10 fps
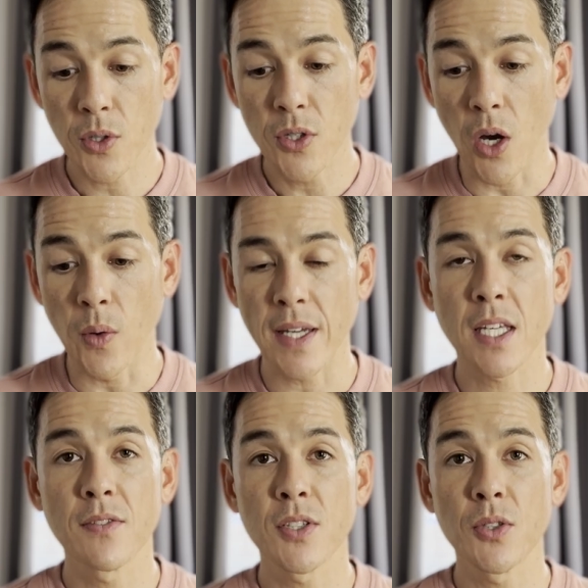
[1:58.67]
you know, it
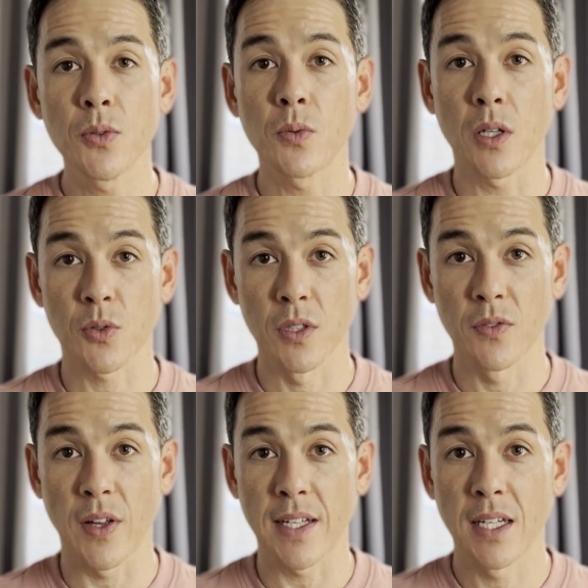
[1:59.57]
gives you sort of
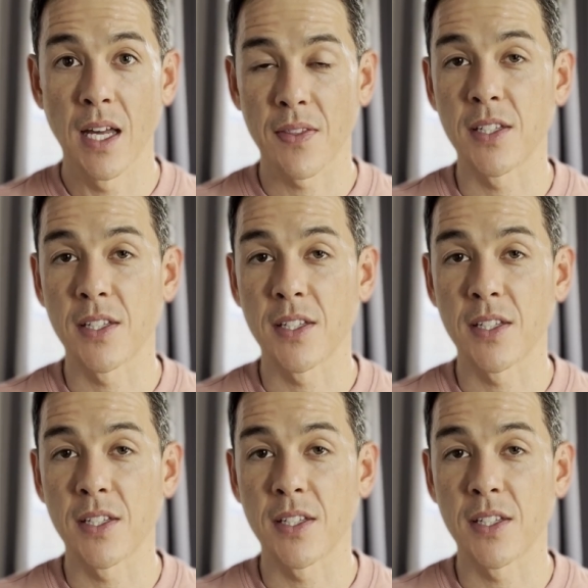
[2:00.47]
like the